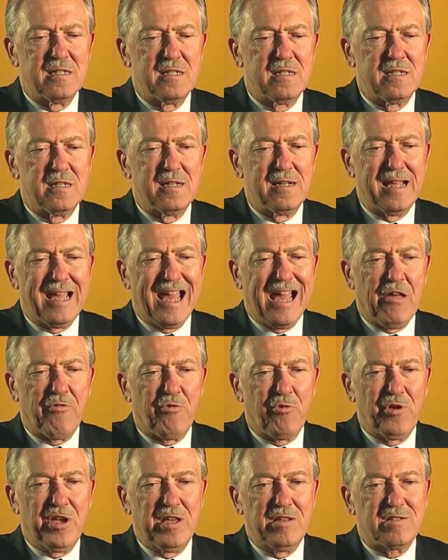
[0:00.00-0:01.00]
uh,
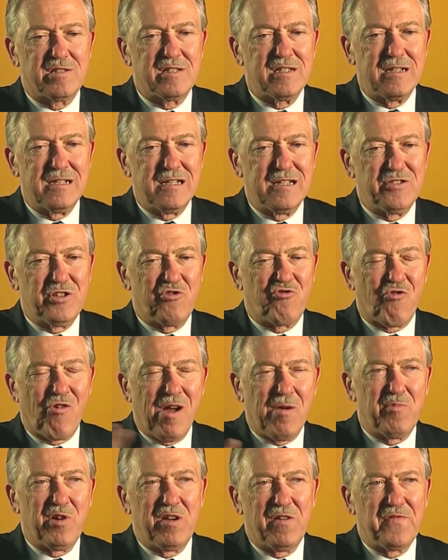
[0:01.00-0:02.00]
athletes, and the
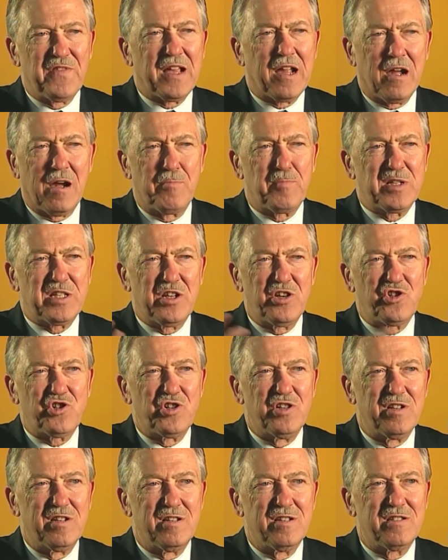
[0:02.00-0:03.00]
drama of the
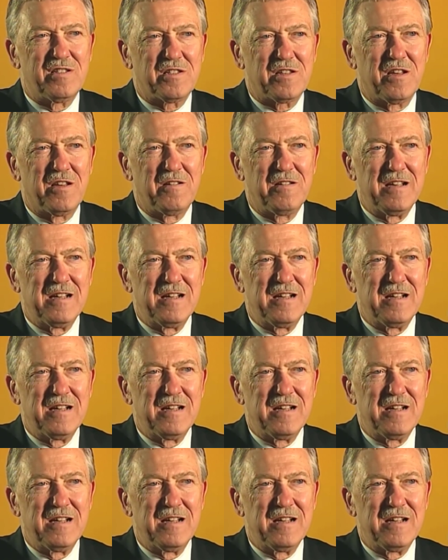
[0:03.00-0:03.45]
competition is